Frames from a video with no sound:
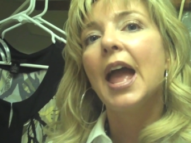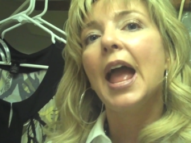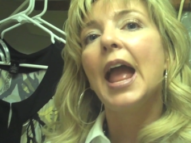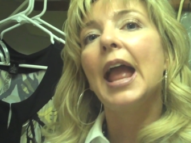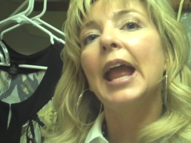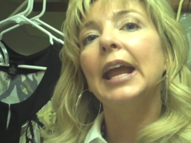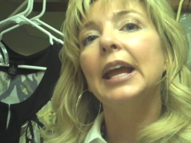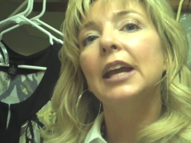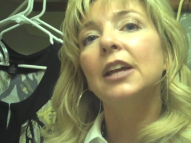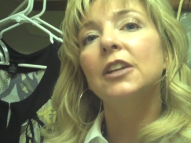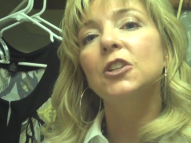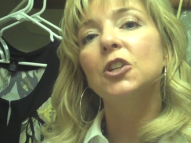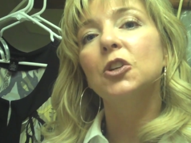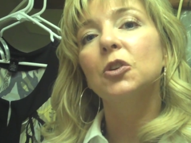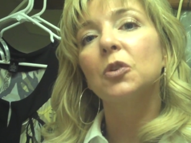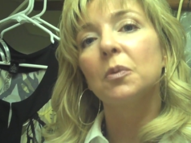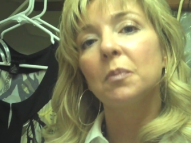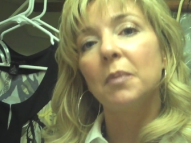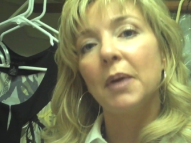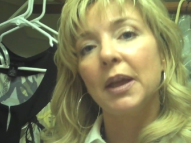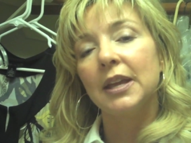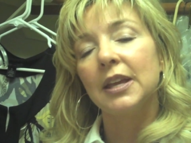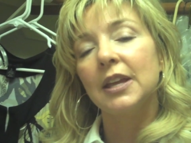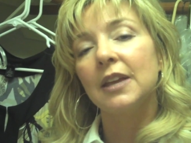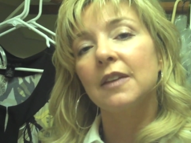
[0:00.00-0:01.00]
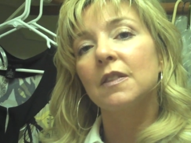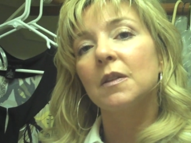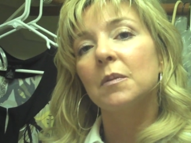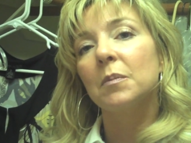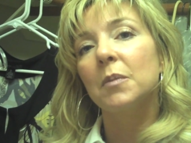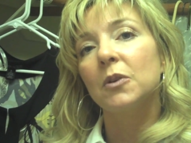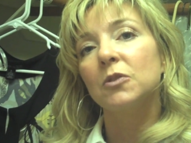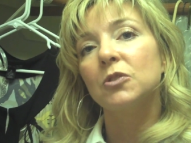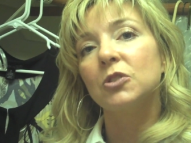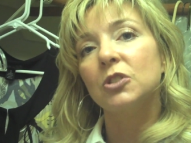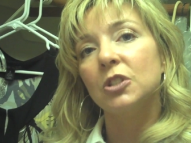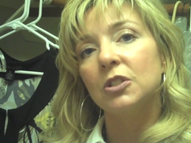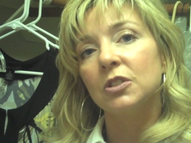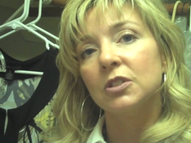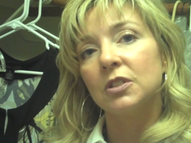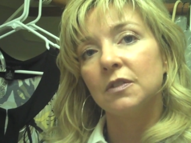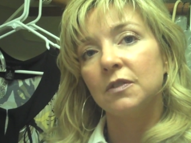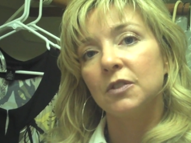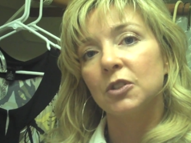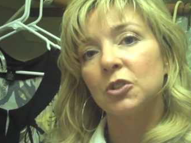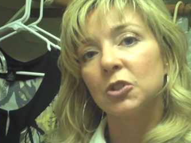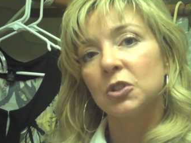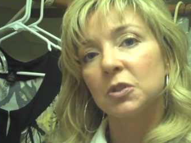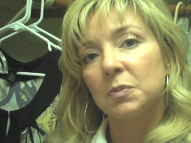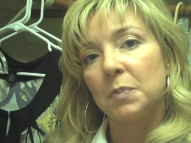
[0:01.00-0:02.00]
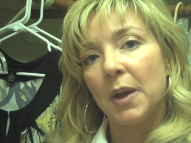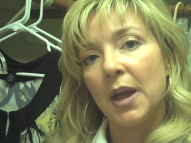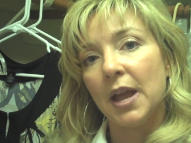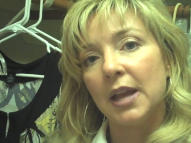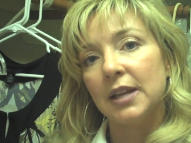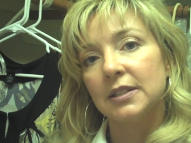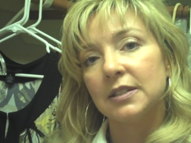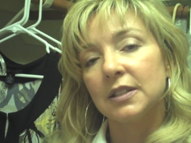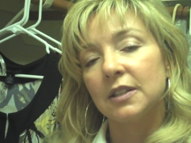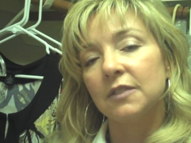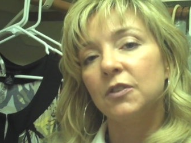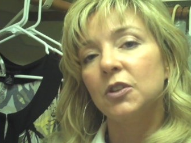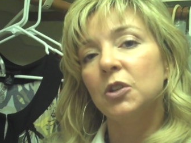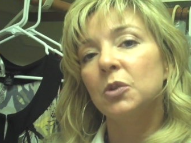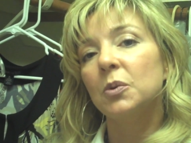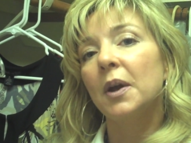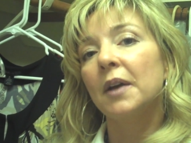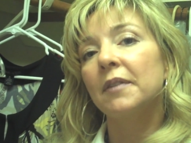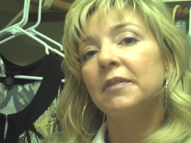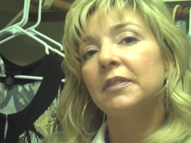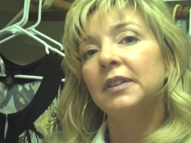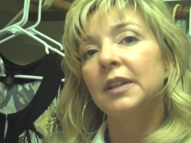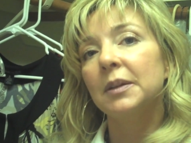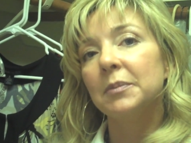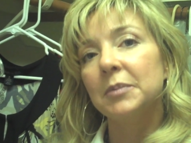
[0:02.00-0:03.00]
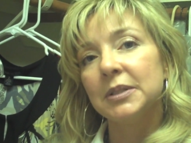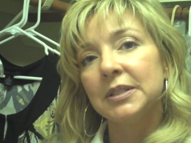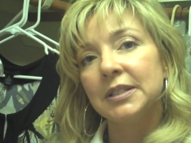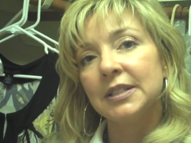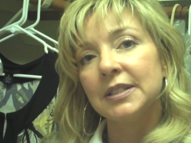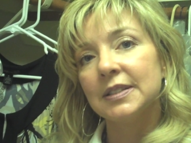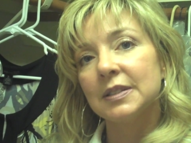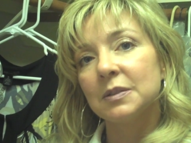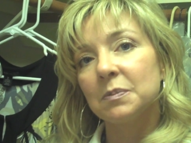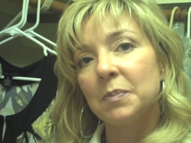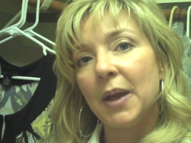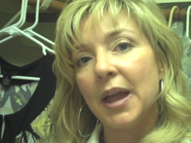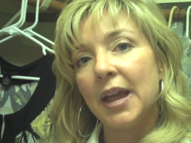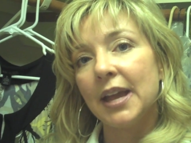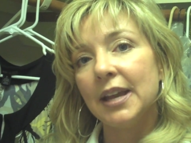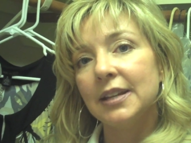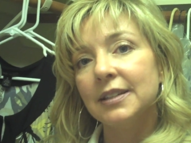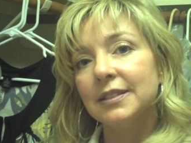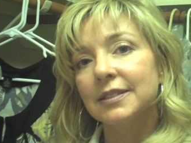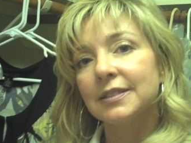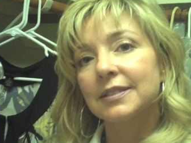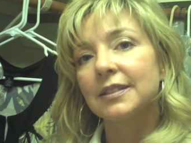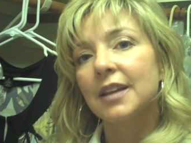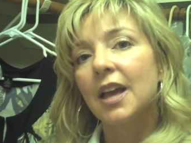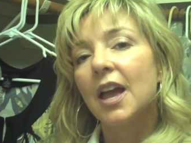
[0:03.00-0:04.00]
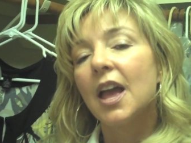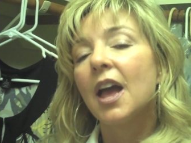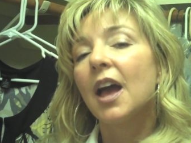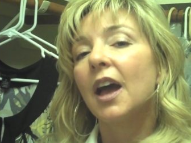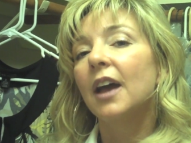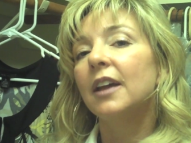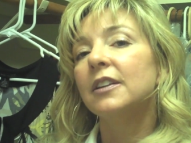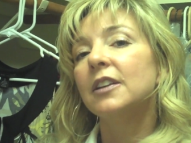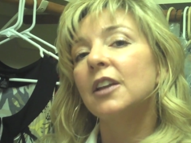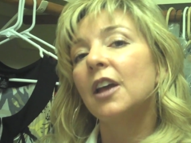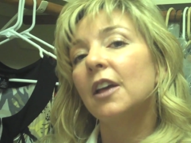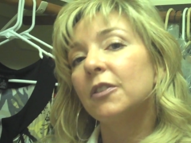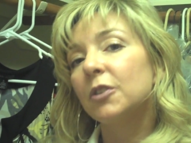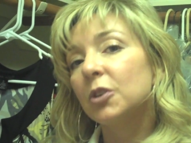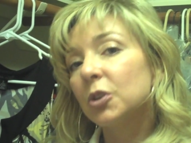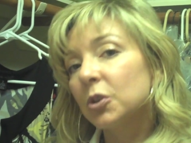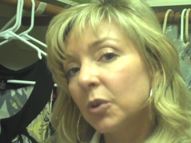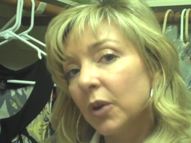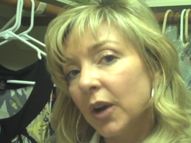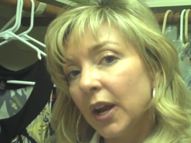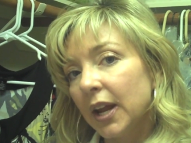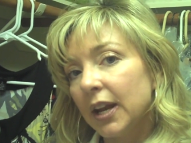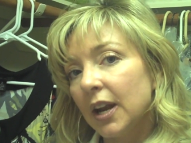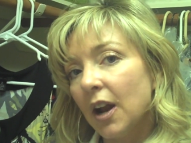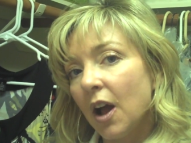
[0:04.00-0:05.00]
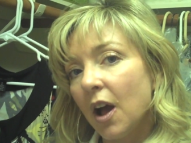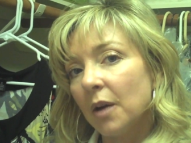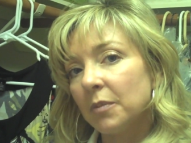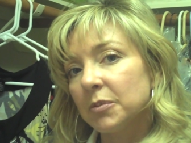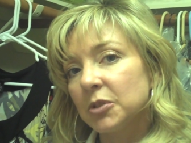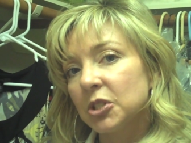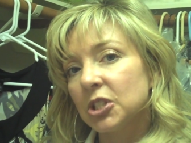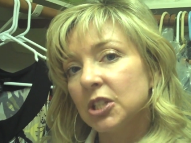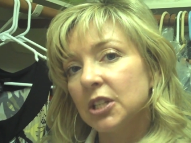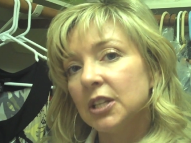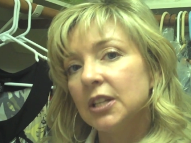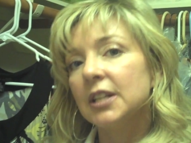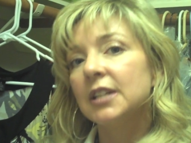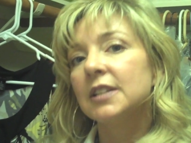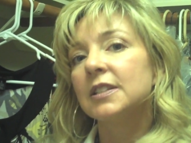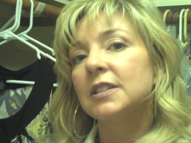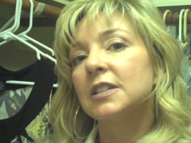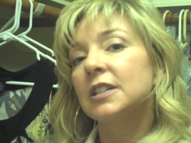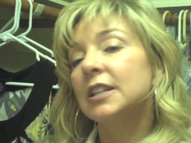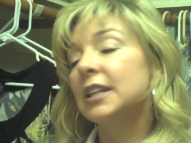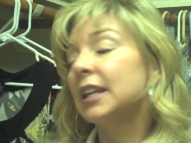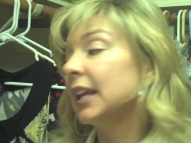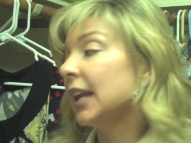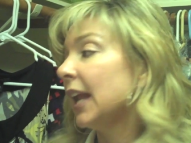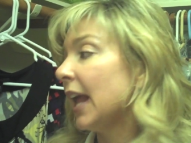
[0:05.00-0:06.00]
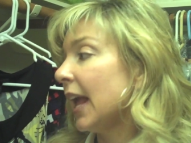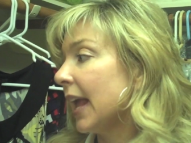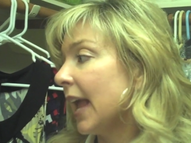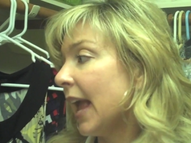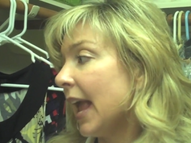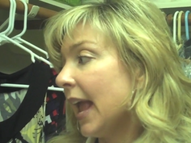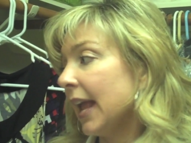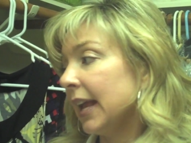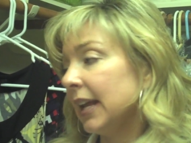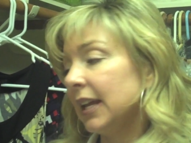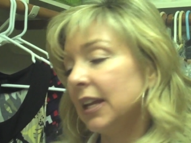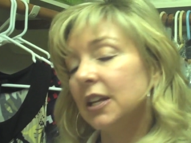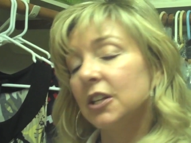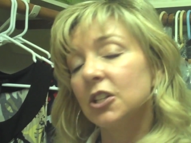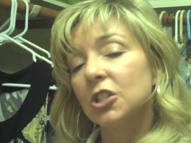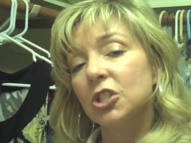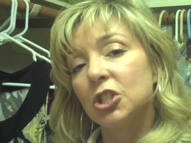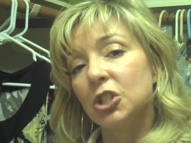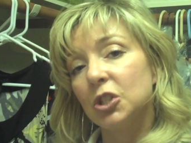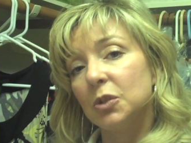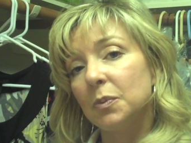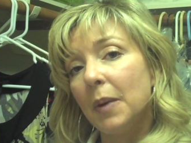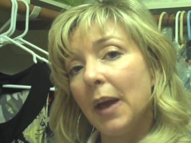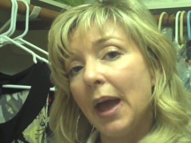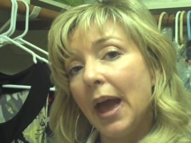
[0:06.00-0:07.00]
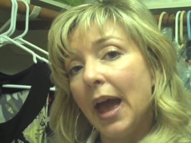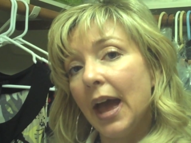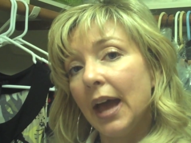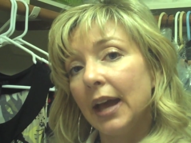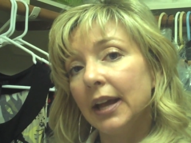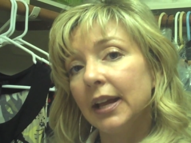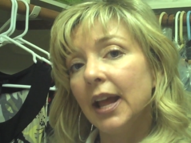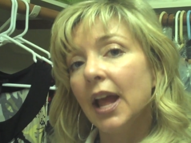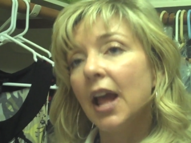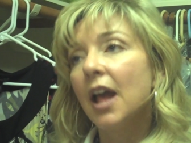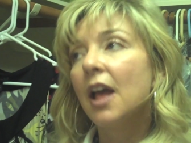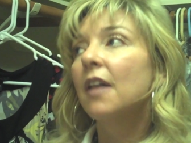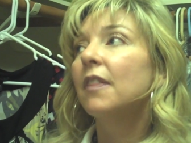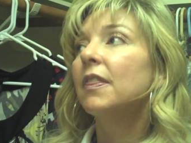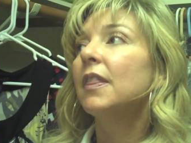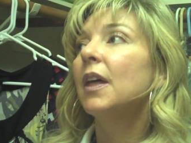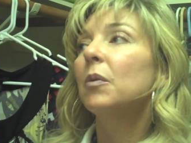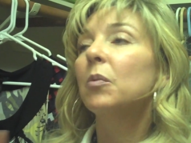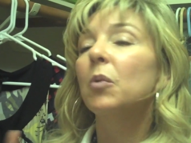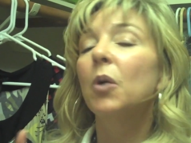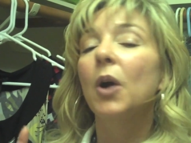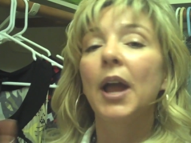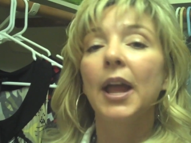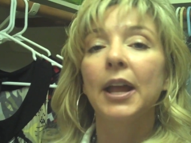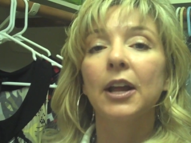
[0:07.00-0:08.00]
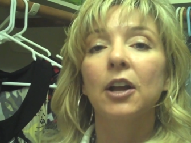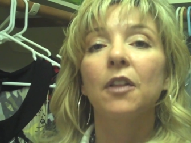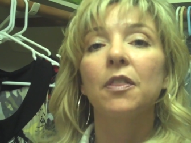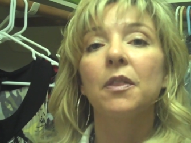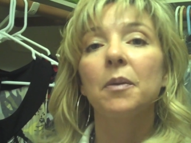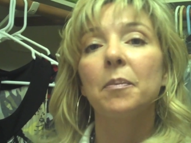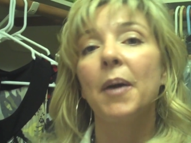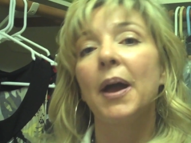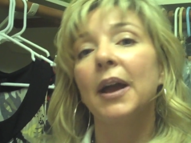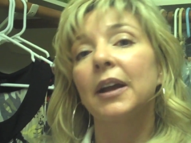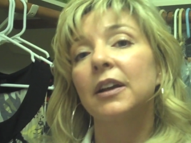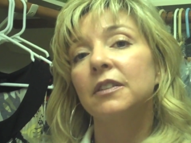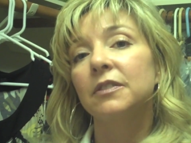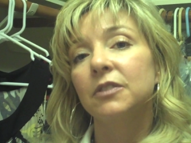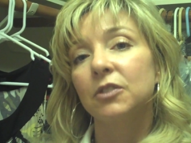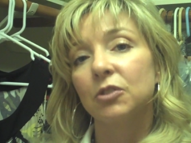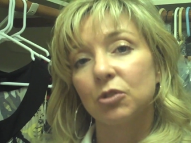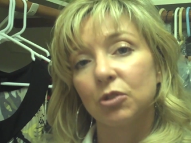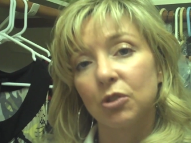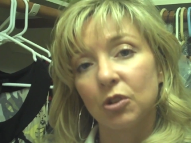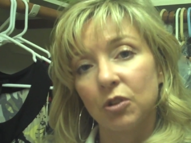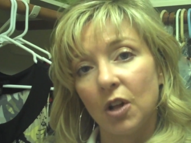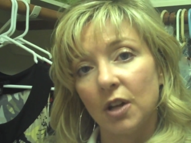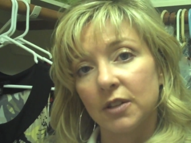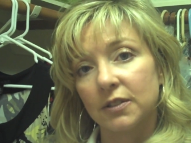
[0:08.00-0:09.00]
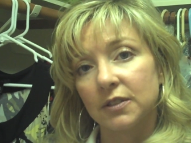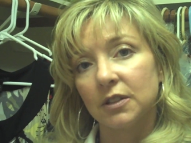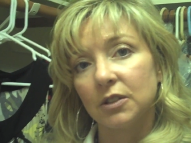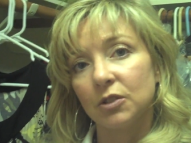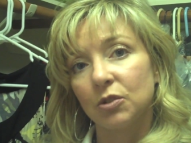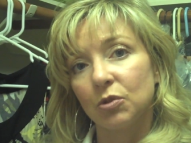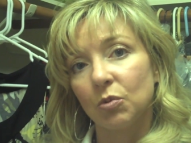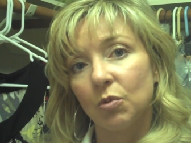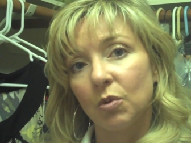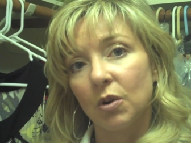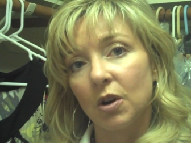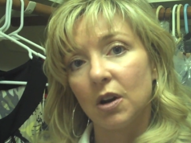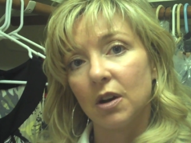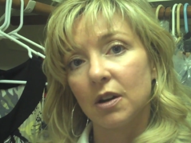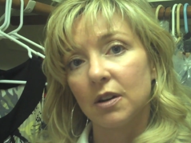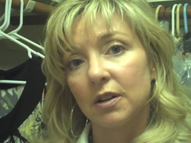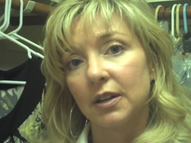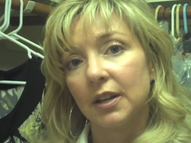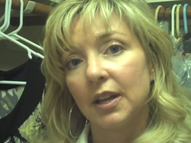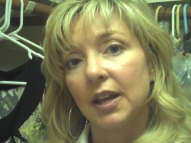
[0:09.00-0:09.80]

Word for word: and you are making the most use of your space. If you have limited space, another great option is to get a hanging shoe bag that will hang on the back of your closet door.